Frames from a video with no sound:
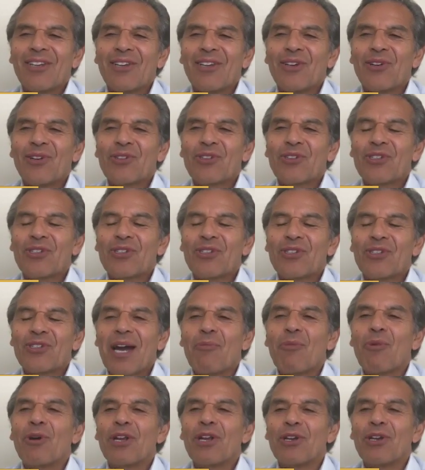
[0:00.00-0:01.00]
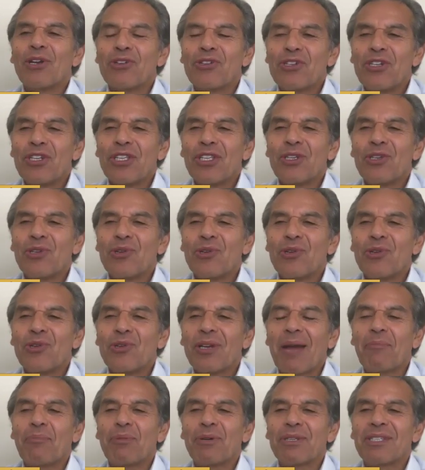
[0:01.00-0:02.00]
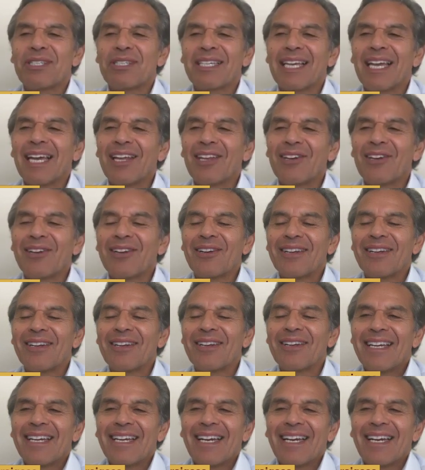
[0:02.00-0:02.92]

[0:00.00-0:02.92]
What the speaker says: You know, she's got more energy than you and I put together.